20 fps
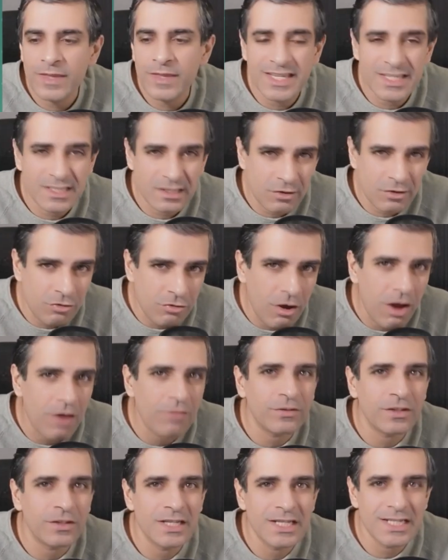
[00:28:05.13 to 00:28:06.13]
is
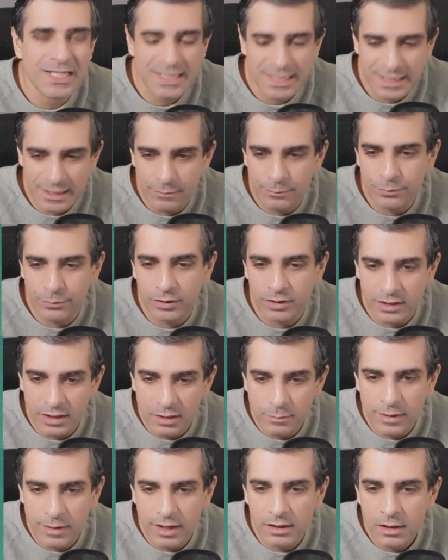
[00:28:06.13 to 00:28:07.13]
craft a simple
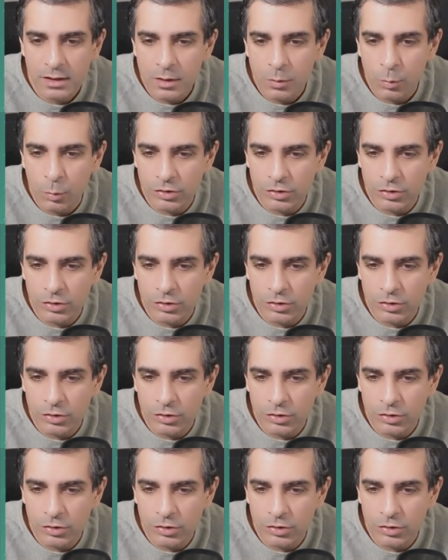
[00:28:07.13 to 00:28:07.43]
email,